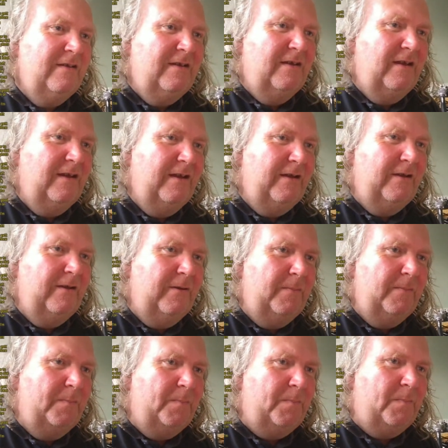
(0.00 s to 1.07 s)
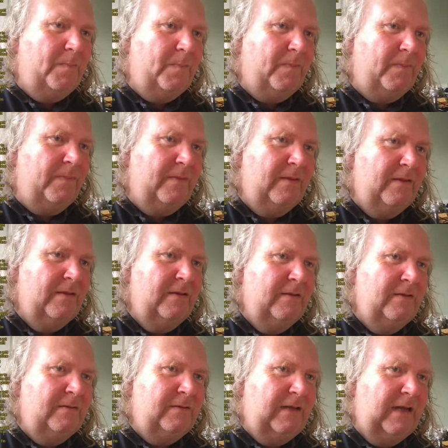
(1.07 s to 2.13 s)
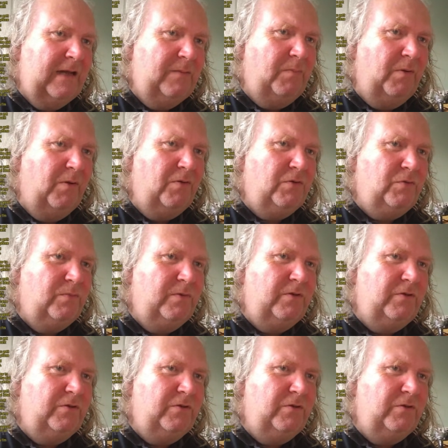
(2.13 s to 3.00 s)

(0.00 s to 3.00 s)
Um, Cat Blocks World